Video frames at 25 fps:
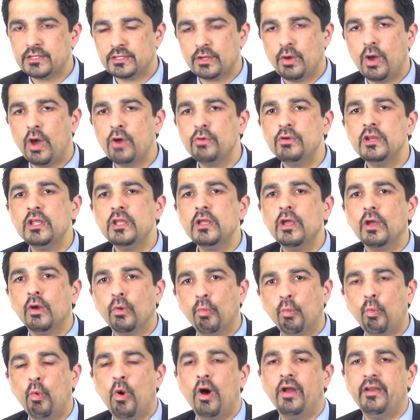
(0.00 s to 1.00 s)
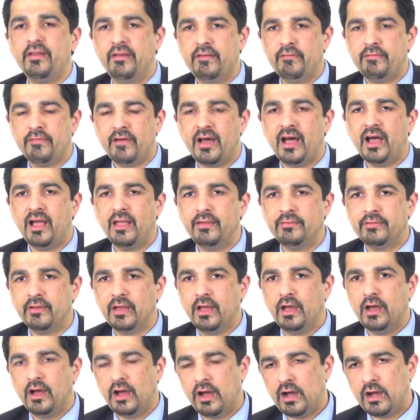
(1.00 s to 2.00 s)
So only 1 in 5
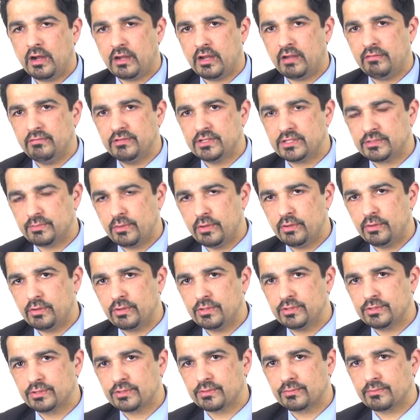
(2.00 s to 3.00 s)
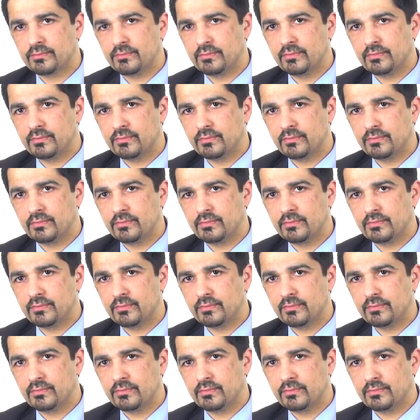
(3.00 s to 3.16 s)
are current smokers.